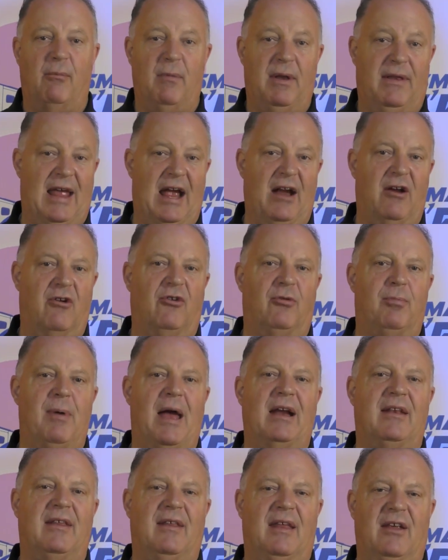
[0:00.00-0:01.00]
and that goes
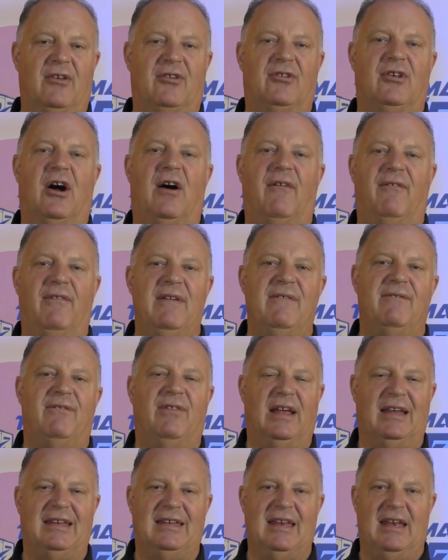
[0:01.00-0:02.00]
back to that
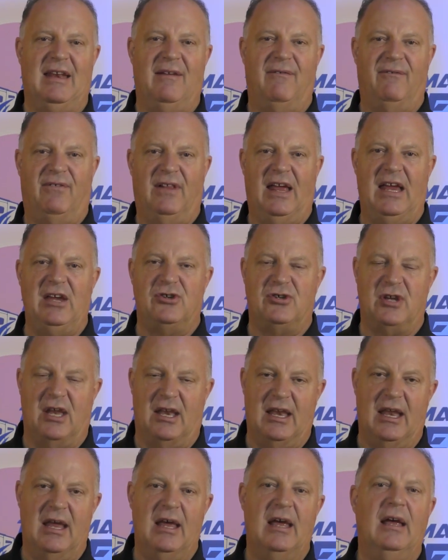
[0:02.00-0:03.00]
self-inflicted inflation.